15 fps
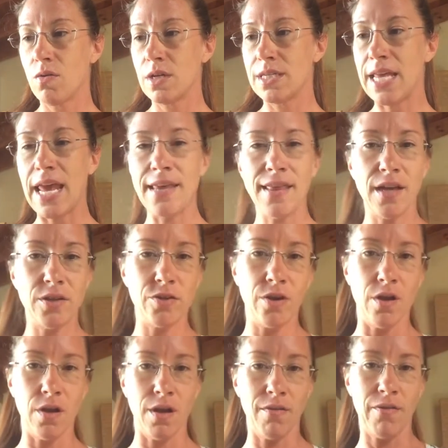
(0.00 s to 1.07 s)
take that
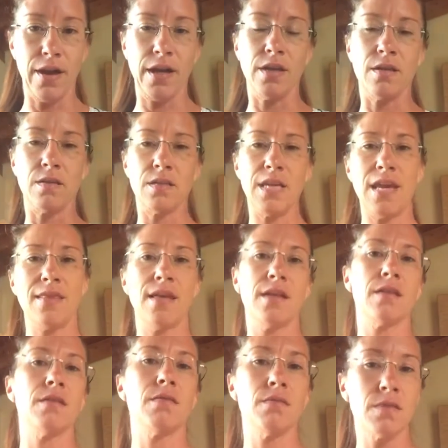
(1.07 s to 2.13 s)
drug, if I take
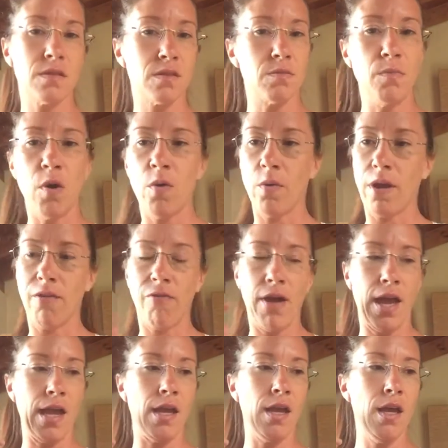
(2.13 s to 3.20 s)
that smoke, if
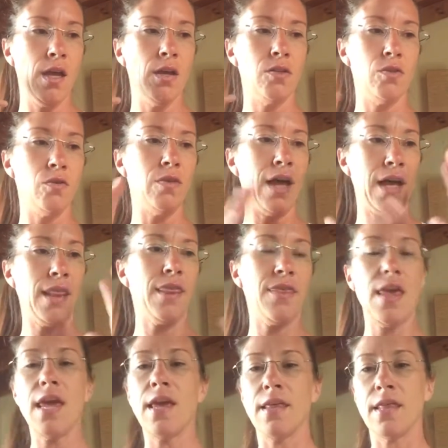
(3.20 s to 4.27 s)
I do that
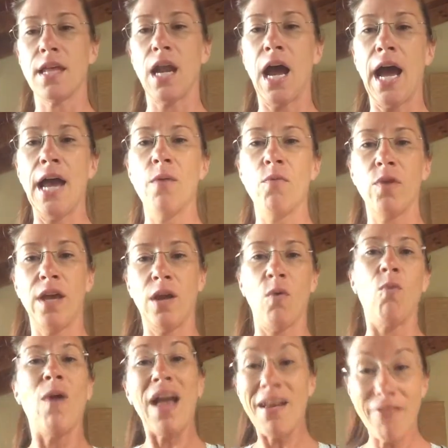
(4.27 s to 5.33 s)
thing, then I will get
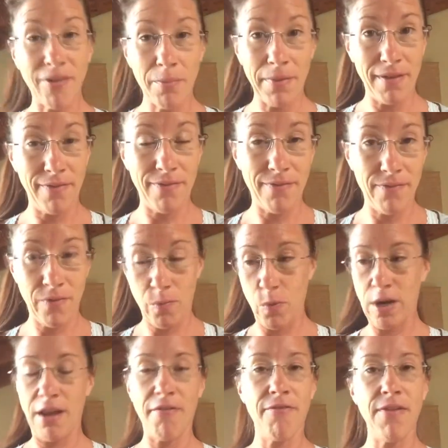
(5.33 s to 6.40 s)
away from my from
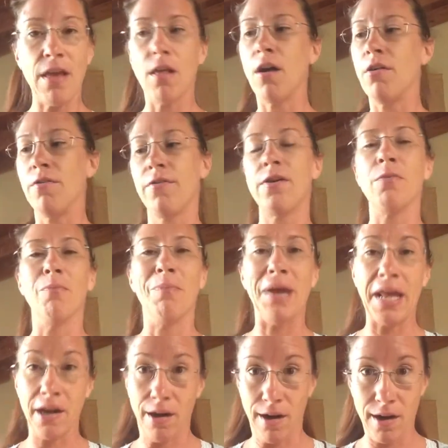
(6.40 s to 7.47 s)
what I feel. I'll feel
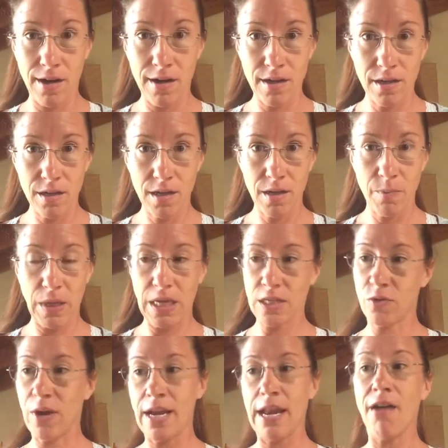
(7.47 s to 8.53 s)
better
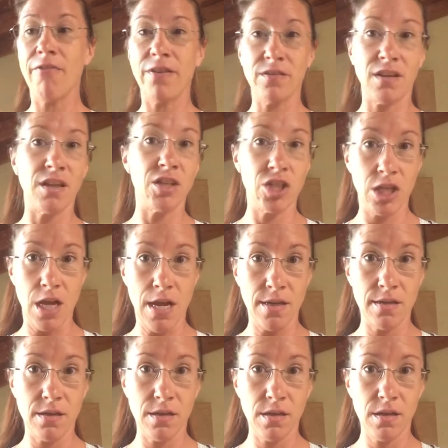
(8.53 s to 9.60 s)
because right now feels like
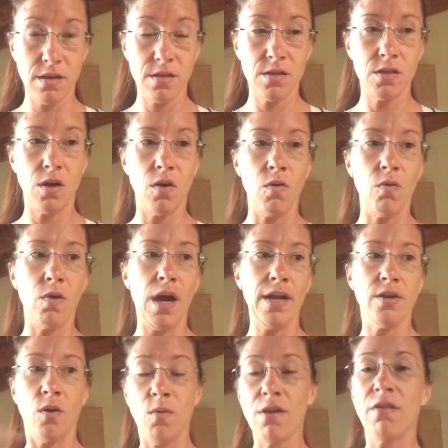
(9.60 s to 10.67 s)
shit. So I
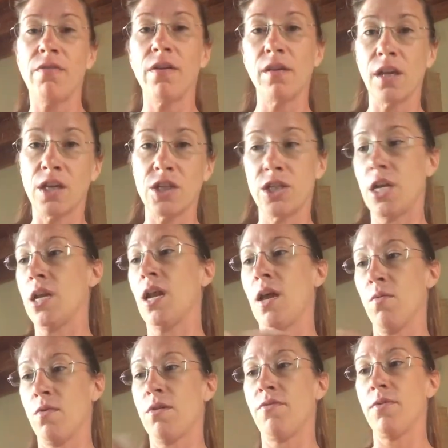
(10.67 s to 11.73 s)
don't want to feel like shit. I
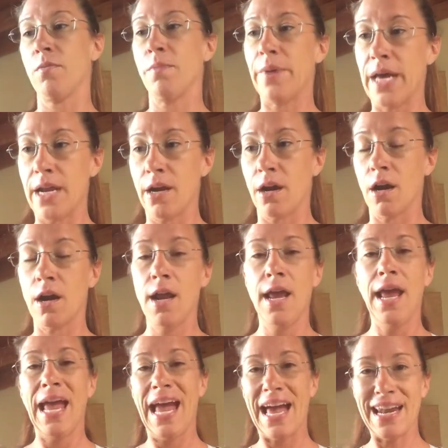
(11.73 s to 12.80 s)
want to feel better.
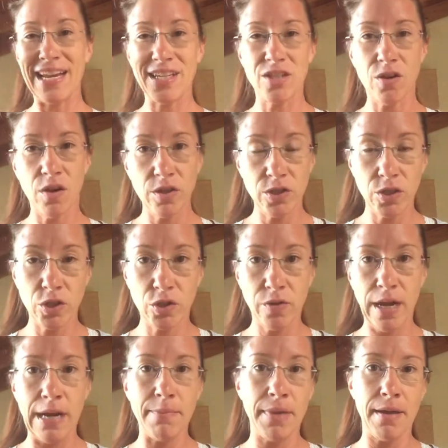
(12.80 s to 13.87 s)
And I start to
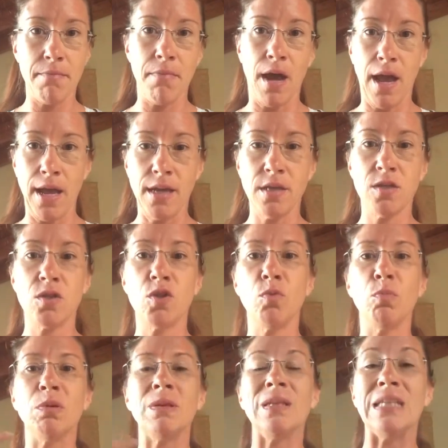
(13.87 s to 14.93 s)
train my mind to
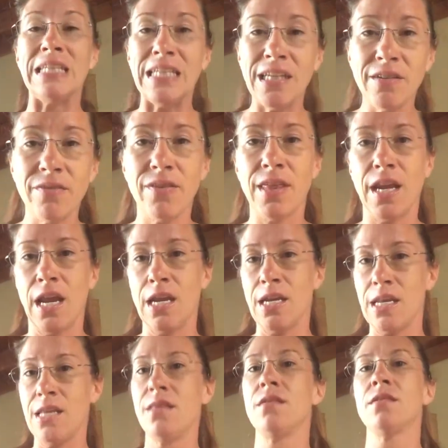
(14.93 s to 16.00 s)
believe that I
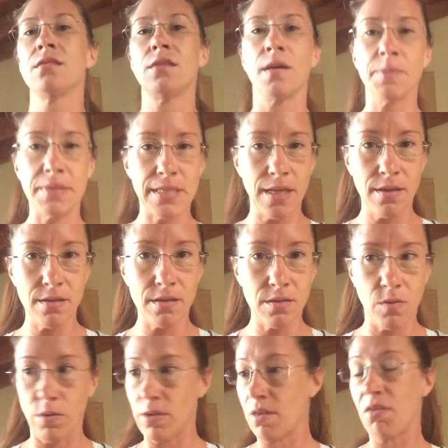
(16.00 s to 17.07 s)
need the substance
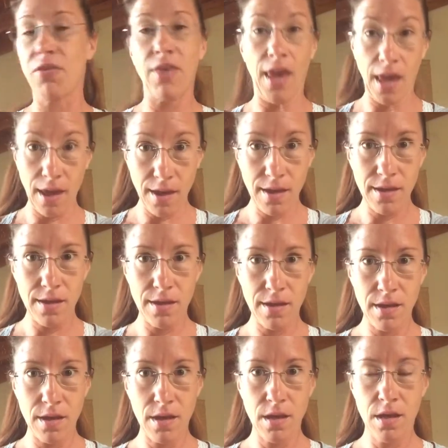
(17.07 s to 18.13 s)
or the thing
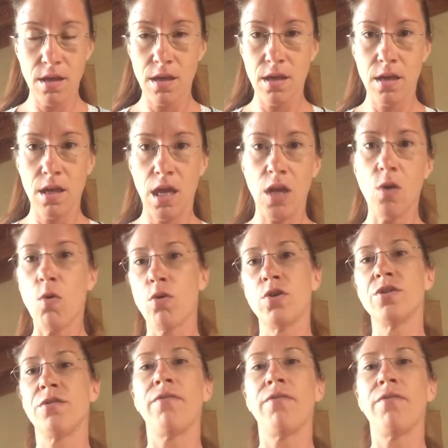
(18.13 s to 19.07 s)
in order to